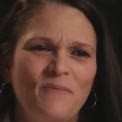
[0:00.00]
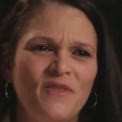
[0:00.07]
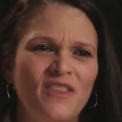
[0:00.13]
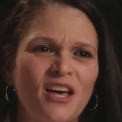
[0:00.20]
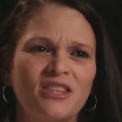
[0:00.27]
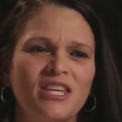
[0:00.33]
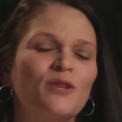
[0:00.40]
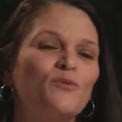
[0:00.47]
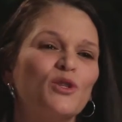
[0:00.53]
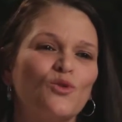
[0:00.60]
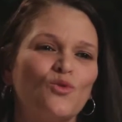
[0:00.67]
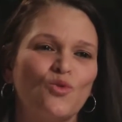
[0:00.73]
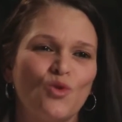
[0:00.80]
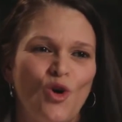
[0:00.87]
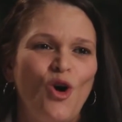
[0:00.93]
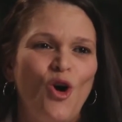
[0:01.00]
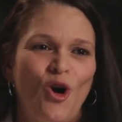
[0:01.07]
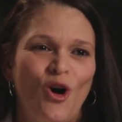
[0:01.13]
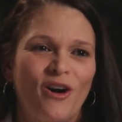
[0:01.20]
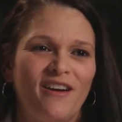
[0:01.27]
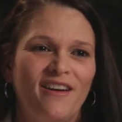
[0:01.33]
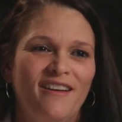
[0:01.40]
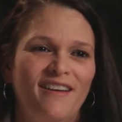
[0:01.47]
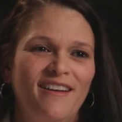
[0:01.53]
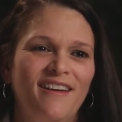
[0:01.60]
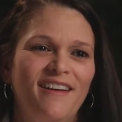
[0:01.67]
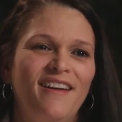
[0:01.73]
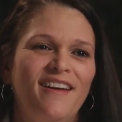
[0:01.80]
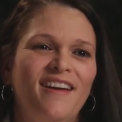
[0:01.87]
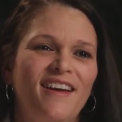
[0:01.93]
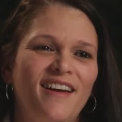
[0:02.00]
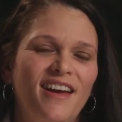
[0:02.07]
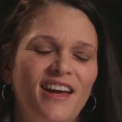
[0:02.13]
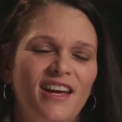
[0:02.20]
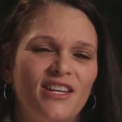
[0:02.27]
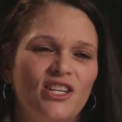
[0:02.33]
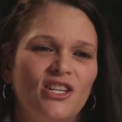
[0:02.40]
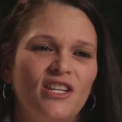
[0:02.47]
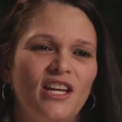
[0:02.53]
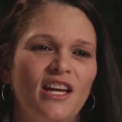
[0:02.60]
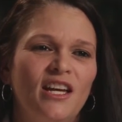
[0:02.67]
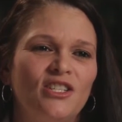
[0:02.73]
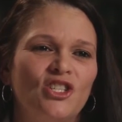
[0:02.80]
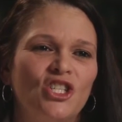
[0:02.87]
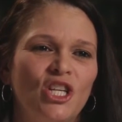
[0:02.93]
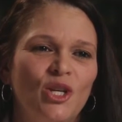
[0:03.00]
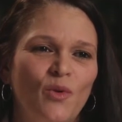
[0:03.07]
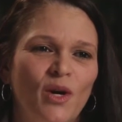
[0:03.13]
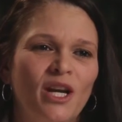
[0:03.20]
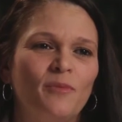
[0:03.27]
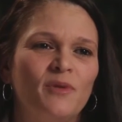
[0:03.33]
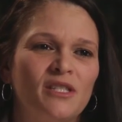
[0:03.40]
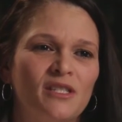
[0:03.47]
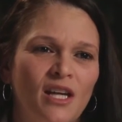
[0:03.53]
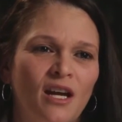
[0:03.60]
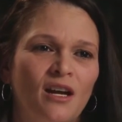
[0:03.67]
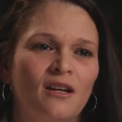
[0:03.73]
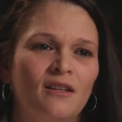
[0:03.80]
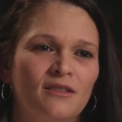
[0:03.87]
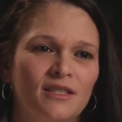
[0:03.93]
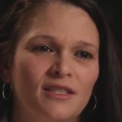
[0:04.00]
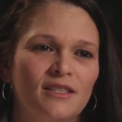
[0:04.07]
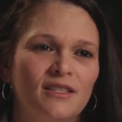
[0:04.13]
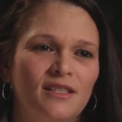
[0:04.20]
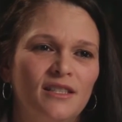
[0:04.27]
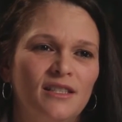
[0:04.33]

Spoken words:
Nothing was wrong. And she went upstairs,